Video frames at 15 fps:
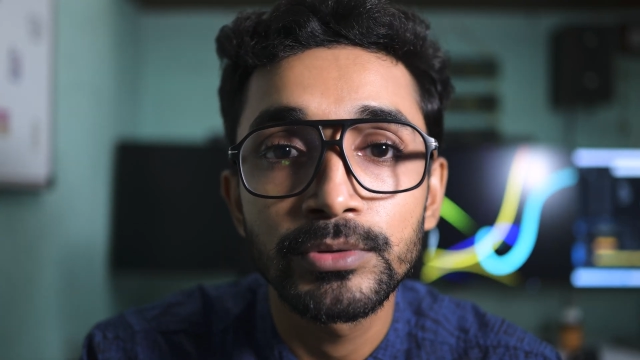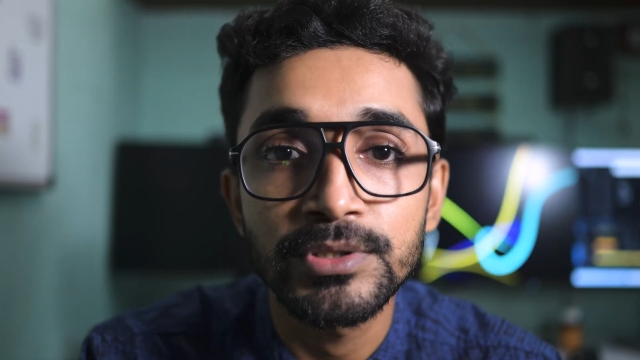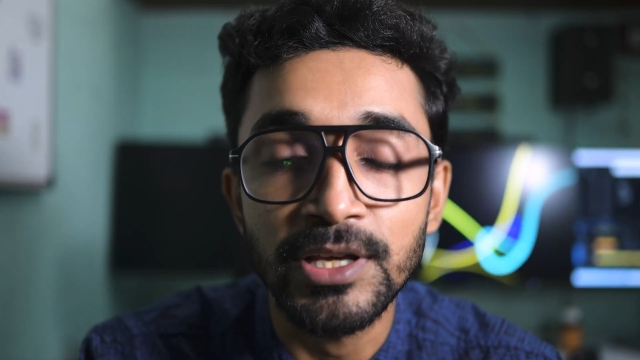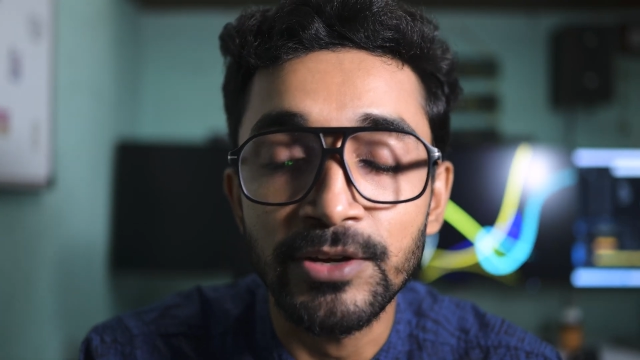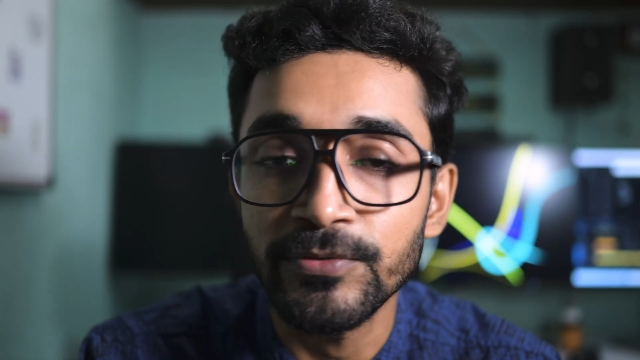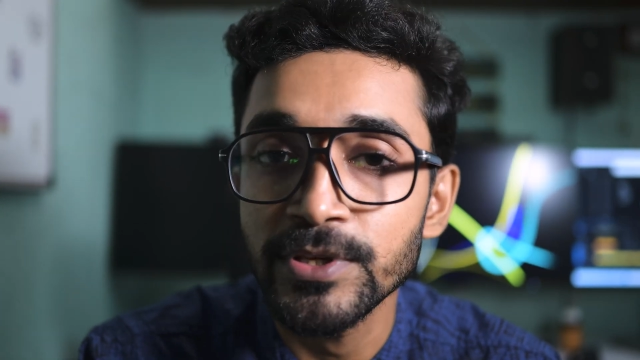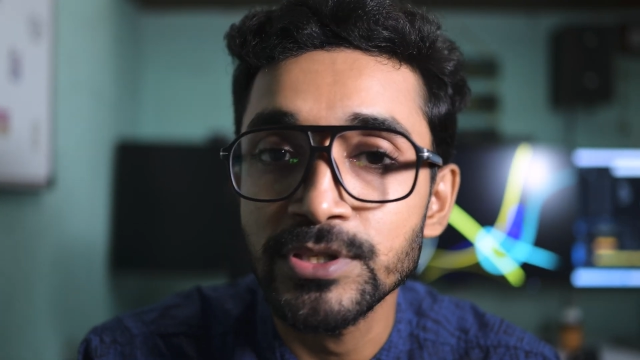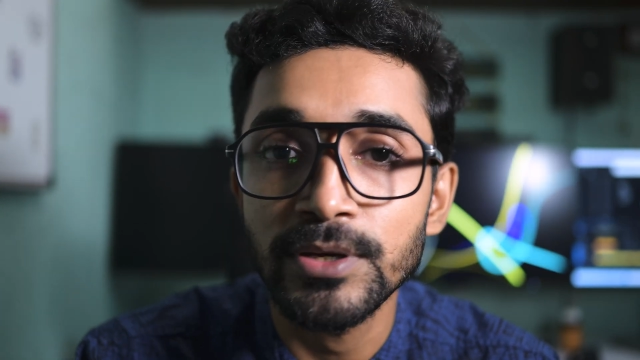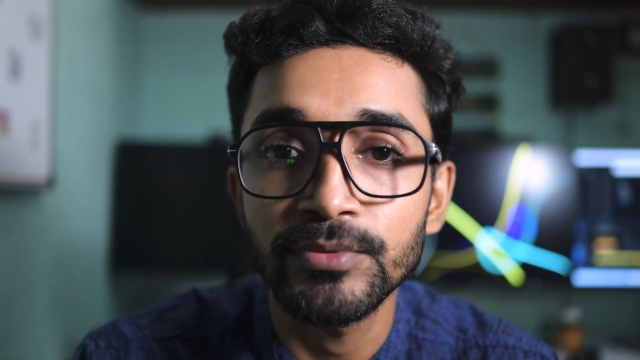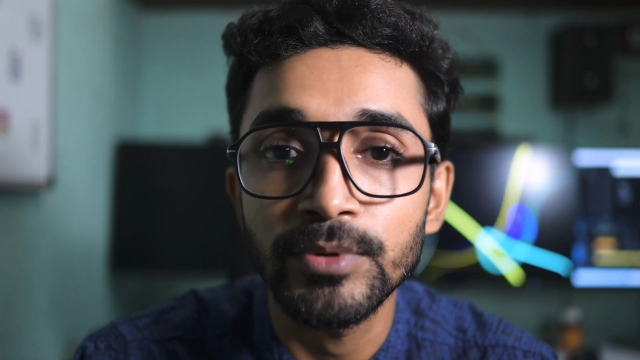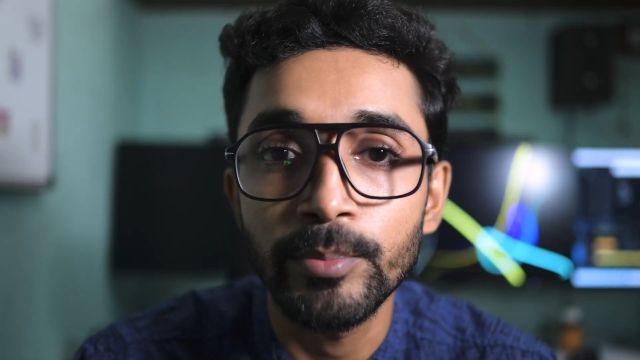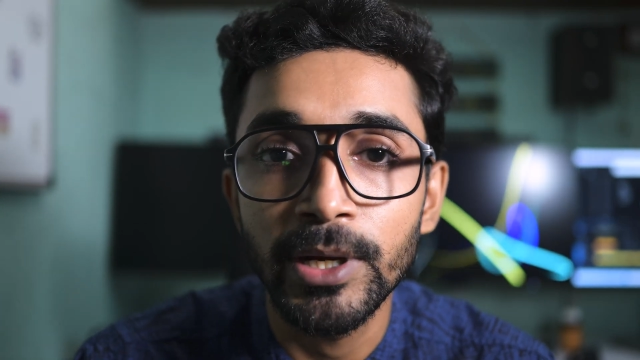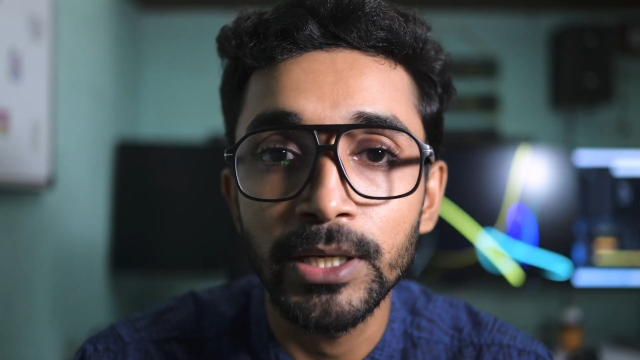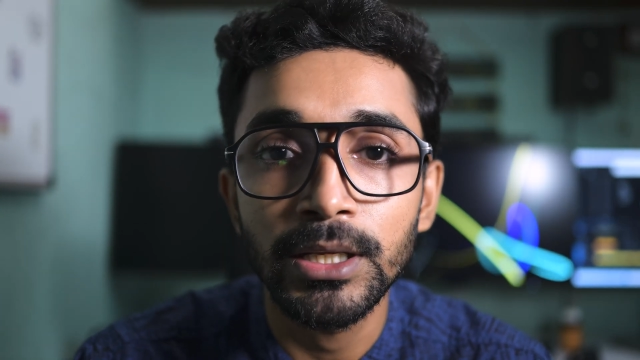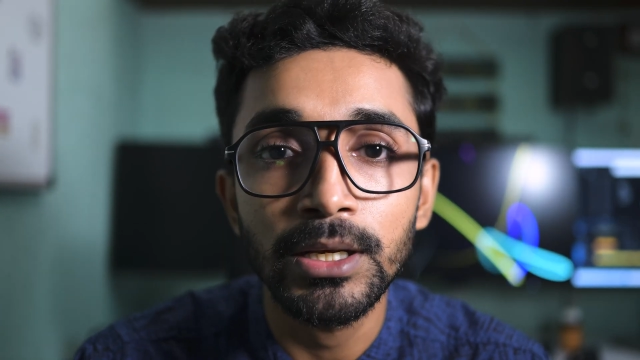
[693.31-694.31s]
surface of
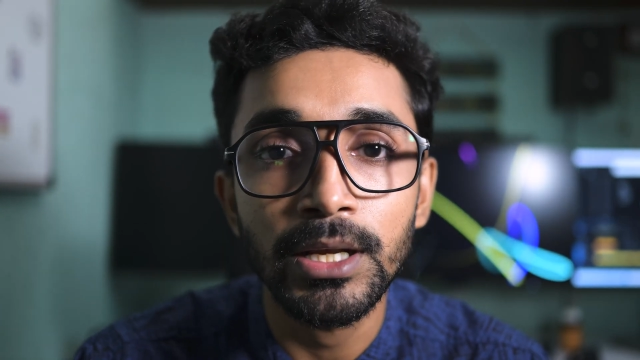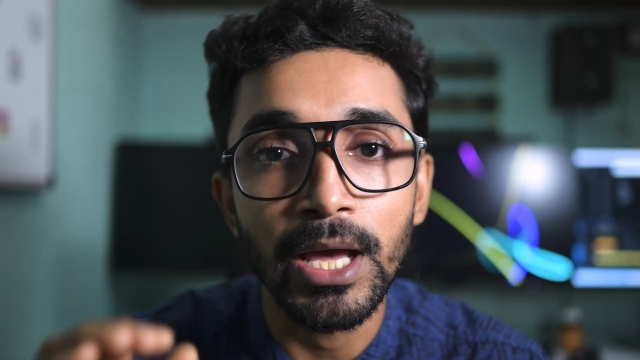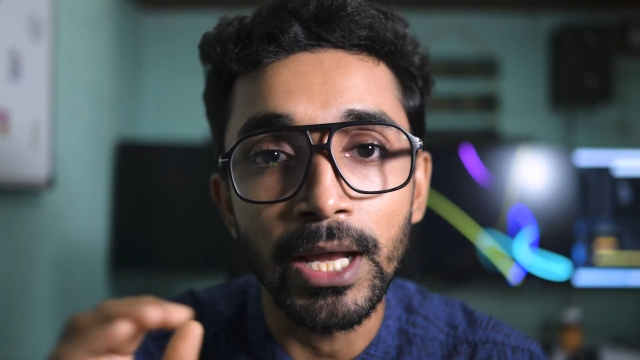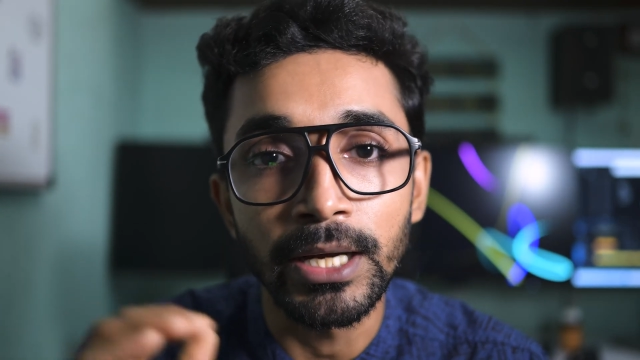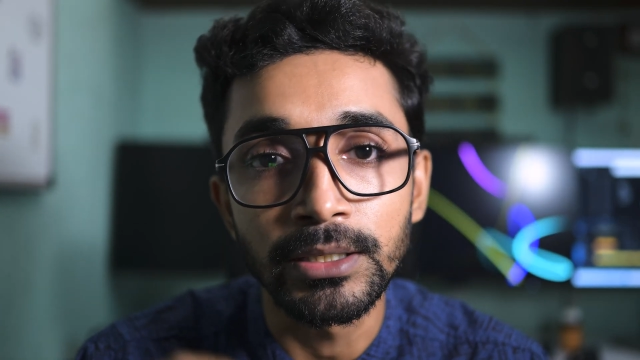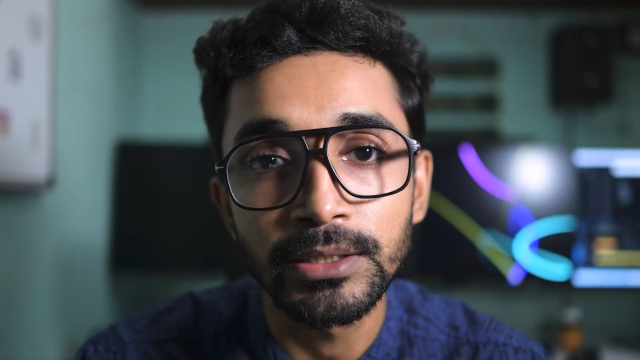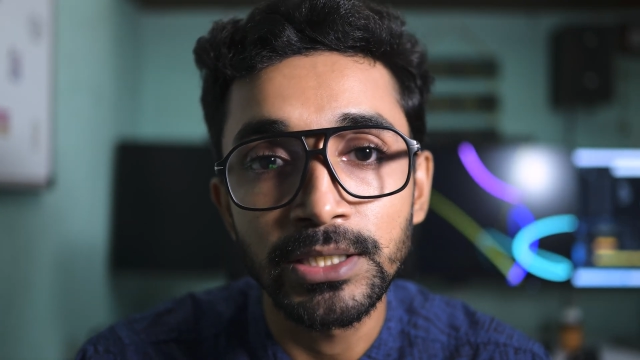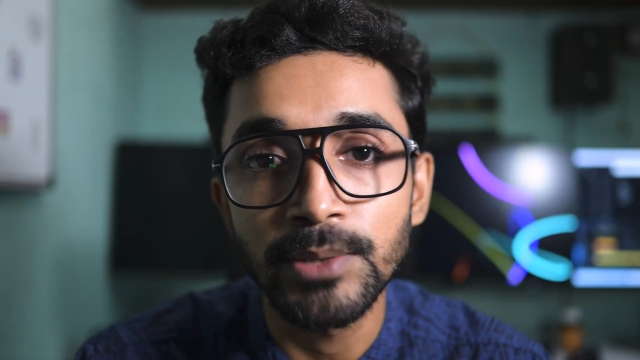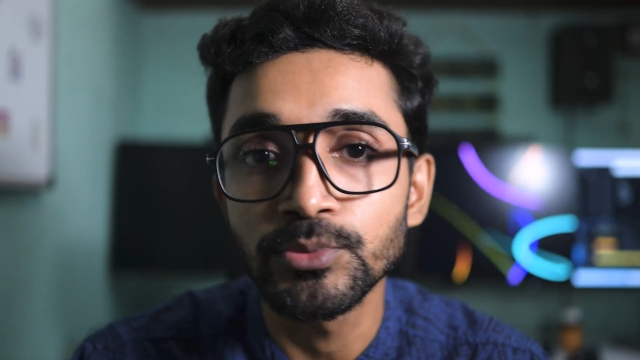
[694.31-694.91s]
the metal and